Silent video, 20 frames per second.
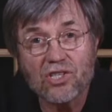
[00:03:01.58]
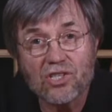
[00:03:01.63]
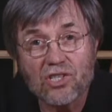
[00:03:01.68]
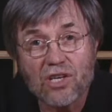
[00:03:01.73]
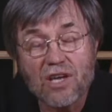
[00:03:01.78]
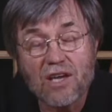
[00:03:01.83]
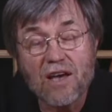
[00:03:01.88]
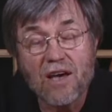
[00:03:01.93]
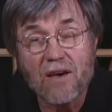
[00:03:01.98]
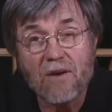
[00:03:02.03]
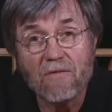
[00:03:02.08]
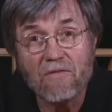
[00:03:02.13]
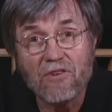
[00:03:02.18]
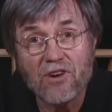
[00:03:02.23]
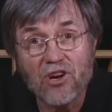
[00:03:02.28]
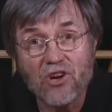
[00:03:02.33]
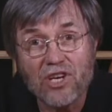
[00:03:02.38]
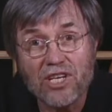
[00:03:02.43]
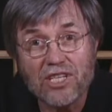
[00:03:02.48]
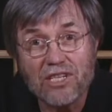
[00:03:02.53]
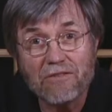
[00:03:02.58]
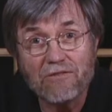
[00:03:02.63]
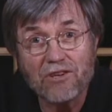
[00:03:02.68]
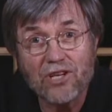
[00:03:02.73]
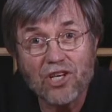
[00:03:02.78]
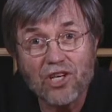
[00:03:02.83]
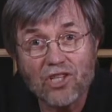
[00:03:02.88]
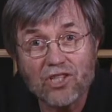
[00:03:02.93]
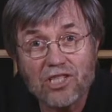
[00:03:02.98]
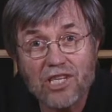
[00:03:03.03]
is a very
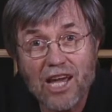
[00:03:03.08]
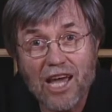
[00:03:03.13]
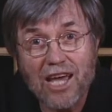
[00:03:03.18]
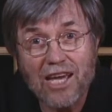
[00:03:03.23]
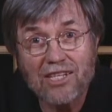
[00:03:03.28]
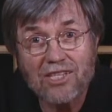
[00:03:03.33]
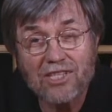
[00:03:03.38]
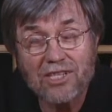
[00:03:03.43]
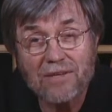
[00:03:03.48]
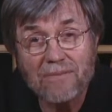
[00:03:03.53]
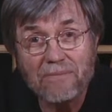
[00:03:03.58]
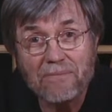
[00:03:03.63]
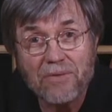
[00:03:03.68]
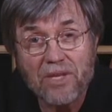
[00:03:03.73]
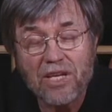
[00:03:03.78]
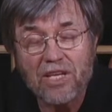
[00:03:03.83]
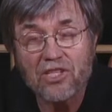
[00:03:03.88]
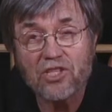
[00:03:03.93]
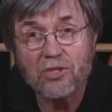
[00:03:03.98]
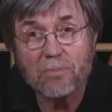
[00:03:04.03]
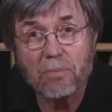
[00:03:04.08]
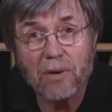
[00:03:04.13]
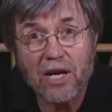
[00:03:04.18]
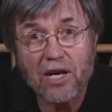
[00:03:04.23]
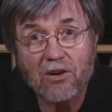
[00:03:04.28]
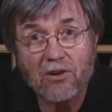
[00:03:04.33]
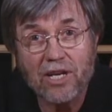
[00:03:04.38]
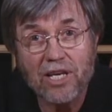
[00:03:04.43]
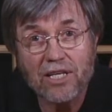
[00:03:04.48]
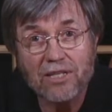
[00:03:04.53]
difficult task,
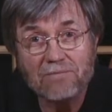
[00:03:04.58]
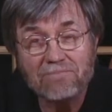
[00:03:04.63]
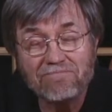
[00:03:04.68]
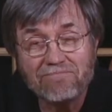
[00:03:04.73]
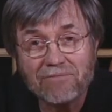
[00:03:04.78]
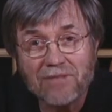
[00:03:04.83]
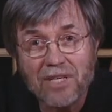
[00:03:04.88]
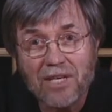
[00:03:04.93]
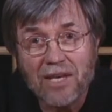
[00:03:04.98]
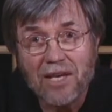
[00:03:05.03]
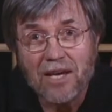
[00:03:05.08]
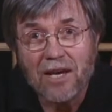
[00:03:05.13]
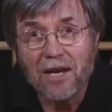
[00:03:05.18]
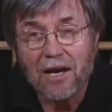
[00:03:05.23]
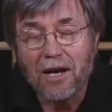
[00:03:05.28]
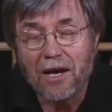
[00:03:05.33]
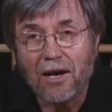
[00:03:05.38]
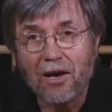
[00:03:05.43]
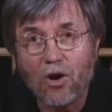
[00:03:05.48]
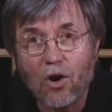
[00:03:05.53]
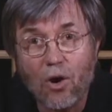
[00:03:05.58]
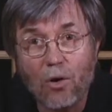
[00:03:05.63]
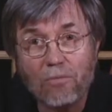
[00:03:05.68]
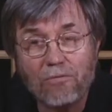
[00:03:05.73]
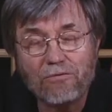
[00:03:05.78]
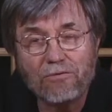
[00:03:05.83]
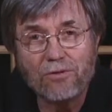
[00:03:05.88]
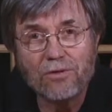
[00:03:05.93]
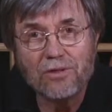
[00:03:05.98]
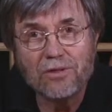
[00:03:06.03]
inspiring,
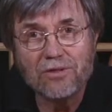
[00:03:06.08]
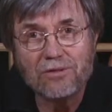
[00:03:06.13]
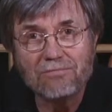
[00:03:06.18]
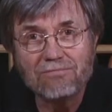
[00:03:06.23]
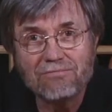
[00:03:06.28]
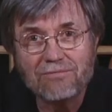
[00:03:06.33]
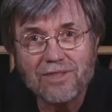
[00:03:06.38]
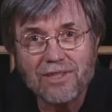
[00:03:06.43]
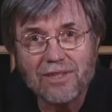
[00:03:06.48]
hopeful,